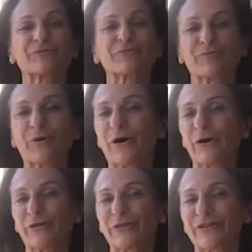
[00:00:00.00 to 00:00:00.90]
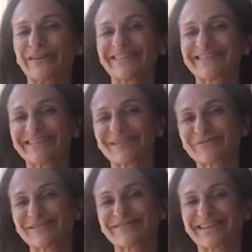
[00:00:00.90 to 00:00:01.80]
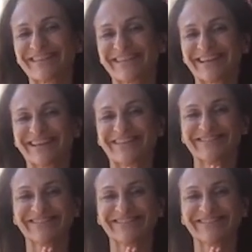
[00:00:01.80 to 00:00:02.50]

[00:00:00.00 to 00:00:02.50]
you both. This was great. Thank you.